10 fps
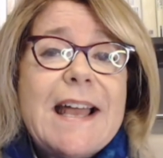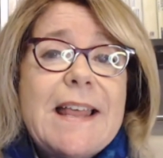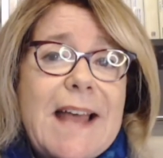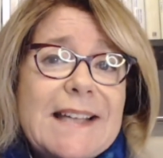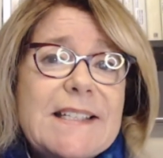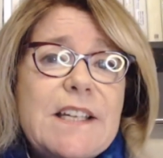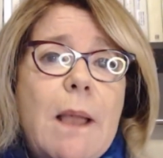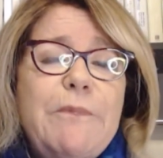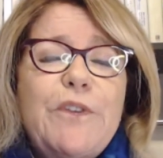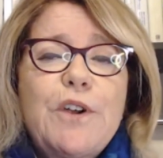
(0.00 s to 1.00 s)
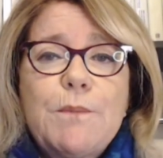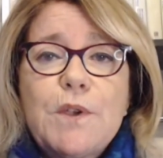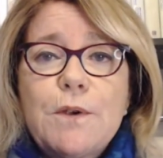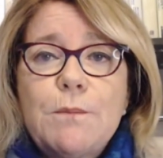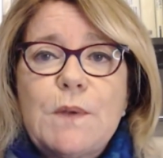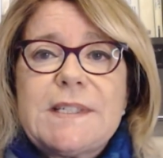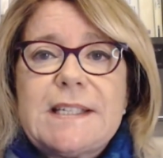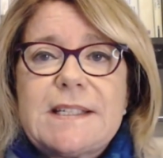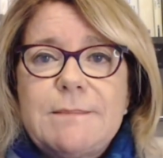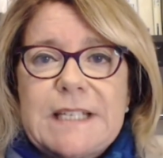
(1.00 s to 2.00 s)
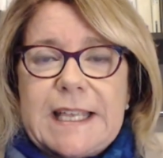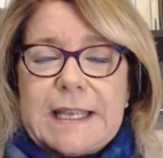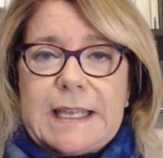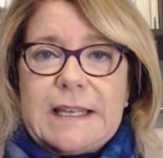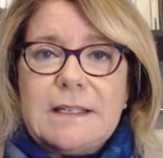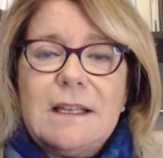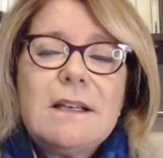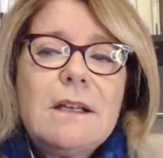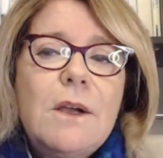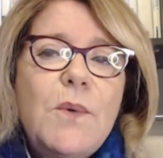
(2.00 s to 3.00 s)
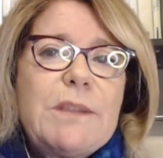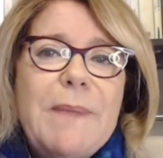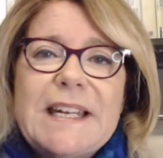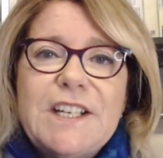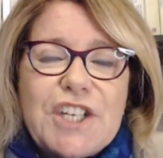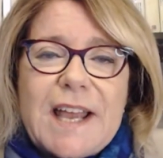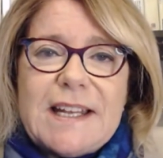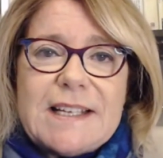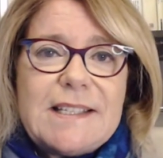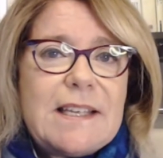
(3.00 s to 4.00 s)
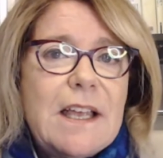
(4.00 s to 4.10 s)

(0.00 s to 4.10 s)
That's time for your immune system to kick in. With meningitis,